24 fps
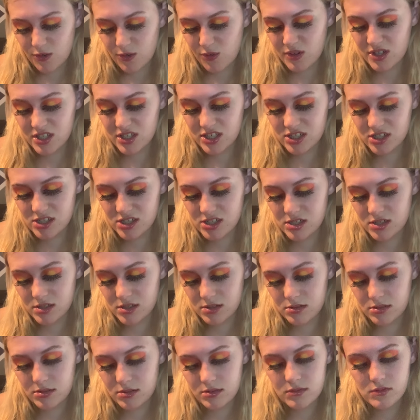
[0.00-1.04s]
which
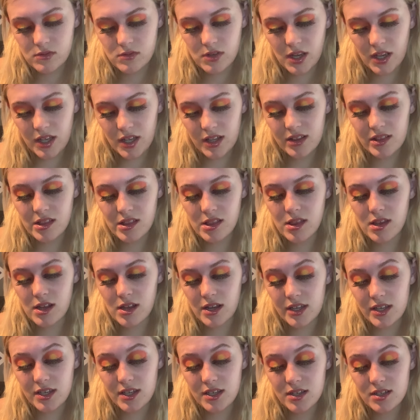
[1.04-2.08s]
I
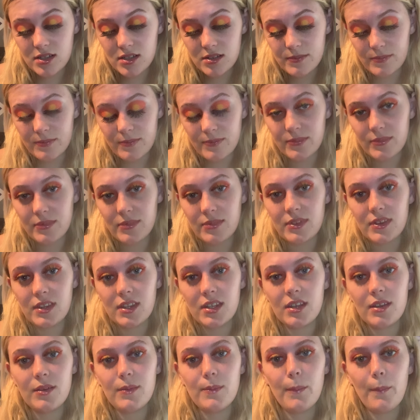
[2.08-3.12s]
like,
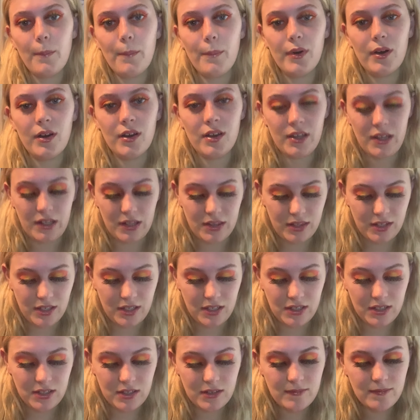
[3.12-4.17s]
but
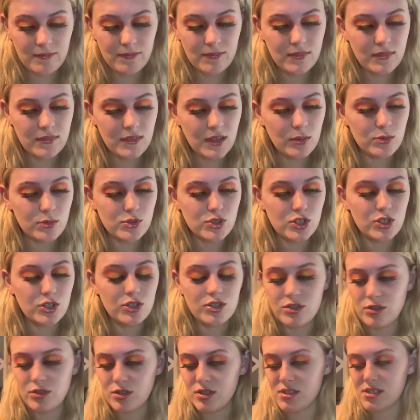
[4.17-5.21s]
like I'm sure
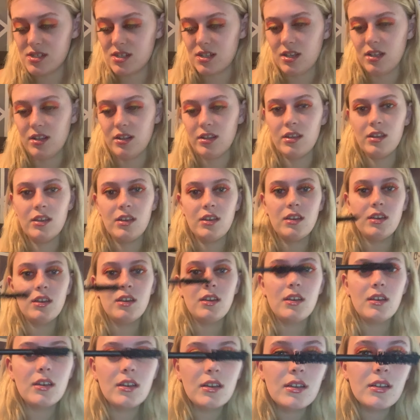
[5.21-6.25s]
you can see,
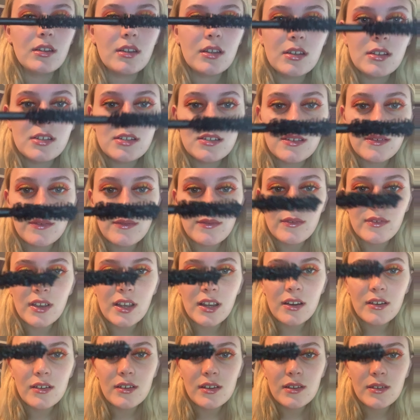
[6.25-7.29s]
it's
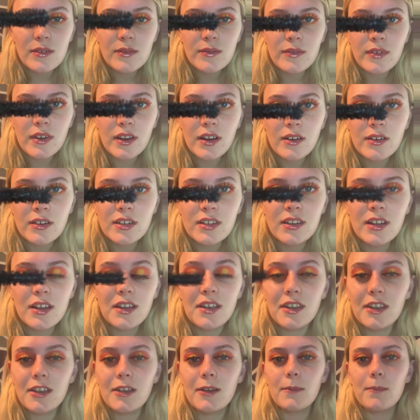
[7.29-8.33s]
very, very
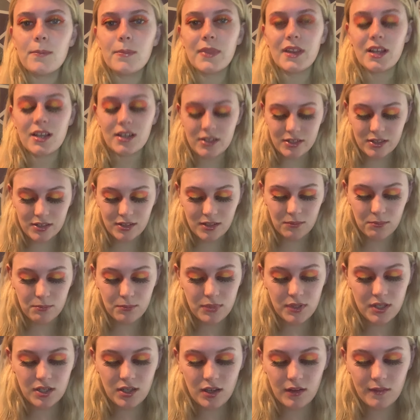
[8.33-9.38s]
like
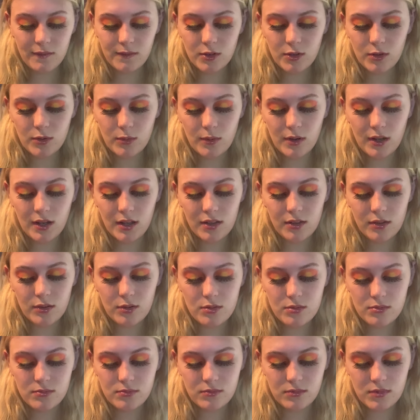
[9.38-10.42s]
clumpy after a
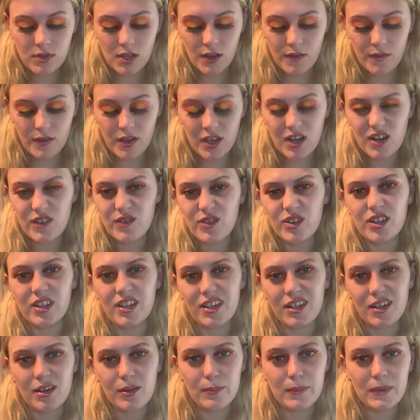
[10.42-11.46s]
while. I've had it for
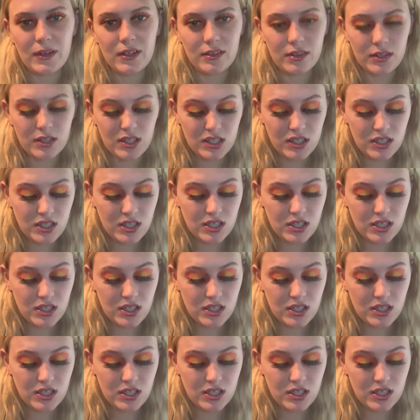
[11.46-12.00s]
like a month,